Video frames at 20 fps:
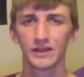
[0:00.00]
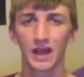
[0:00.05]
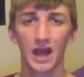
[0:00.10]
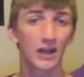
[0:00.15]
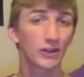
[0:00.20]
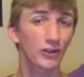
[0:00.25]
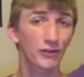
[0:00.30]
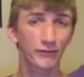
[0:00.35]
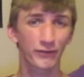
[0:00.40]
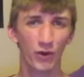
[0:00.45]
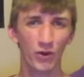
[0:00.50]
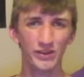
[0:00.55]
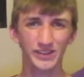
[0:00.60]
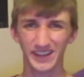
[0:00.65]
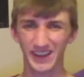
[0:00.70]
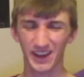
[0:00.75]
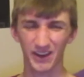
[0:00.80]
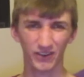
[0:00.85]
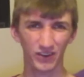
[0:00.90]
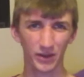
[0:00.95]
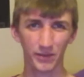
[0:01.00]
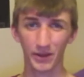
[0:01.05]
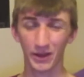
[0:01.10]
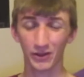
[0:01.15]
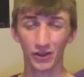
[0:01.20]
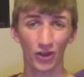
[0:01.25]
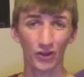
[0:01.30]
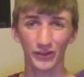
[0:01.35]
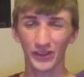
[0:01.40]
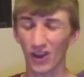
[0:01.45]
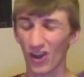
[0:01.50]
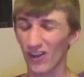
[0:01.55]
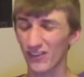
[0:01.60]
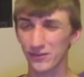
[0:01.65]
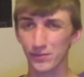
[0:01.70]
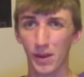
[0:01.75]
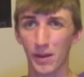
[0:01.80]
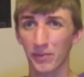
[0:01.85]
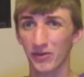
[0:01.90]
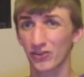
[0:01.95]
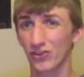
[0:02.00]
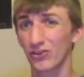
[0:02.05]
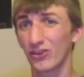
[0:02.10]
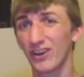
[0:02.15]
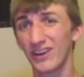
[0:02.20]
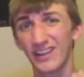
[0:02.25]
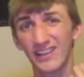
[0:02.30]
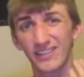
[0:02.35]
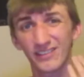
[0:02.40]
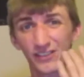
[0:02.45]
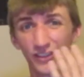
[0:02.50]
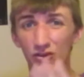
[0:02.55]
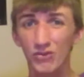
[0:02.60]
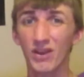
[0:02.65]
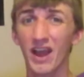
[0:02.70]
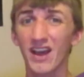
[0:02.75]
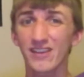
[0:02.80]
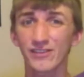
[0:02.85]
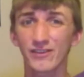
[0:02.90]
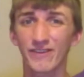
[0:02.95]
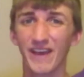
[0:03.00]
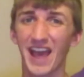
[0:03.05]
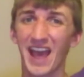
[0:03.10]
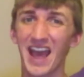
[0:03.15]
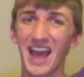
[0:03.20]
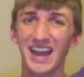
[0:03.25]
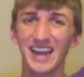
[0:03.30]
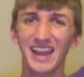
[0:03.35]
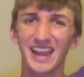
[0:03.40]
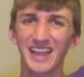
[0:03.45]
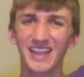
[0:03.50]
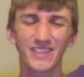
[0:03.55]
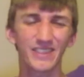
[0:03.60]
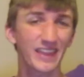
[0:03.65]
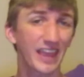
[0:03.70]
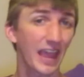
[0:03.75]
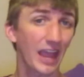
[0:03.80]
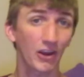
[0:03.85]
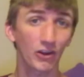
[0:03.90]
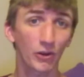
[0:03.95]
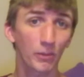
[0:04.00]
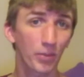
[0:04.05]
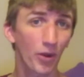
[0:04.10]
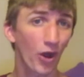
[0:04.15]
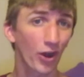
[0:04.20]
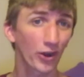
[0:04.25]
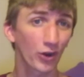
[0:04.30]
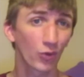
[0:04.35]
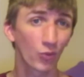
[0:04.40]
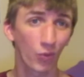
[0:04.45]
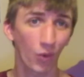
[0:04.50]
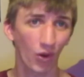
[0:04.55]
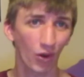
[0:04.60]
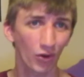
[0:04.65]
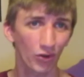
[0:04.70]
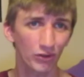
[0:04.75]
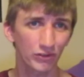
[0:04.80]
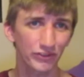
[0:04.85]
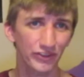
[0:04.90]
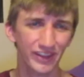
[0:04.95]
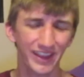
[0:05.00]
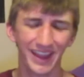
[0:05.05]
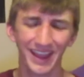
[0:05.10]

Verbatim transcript: I look forward to hearing about all the awesome opportunities you guys have had in the Harry Potter world,